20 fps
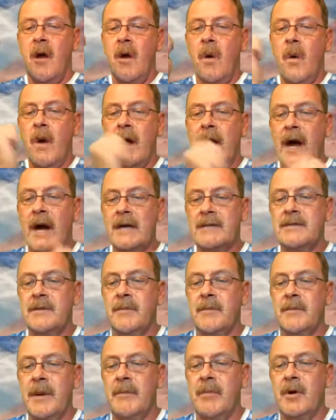We got some
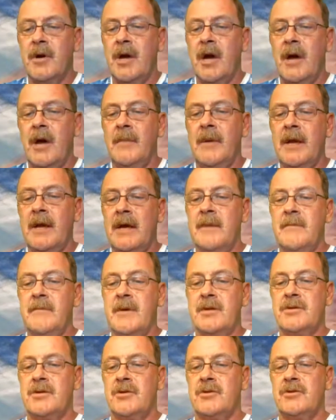people coming in.
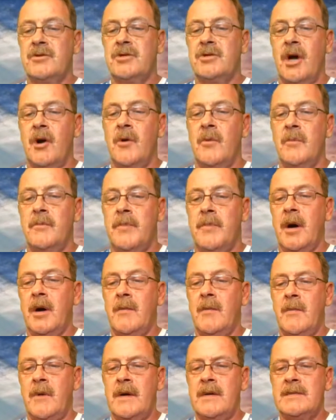Mr. Joe
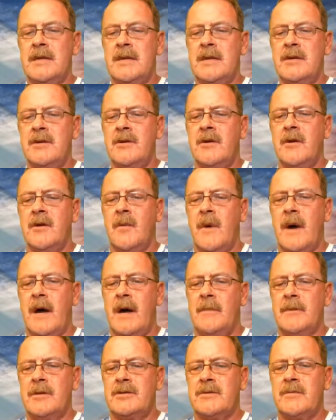Buck. We ain't seen you in a
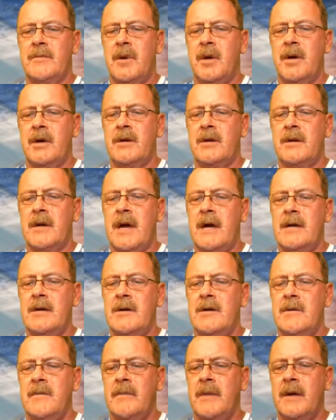while, Mr. Buck. How
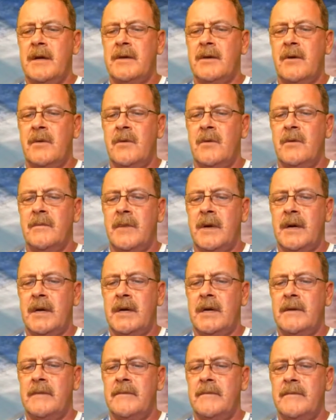you been doing,
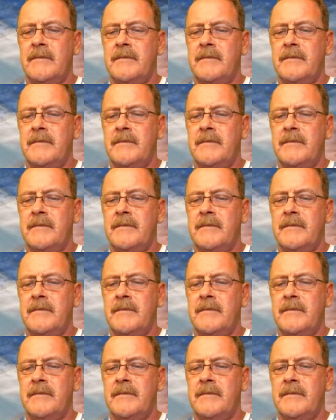buddy?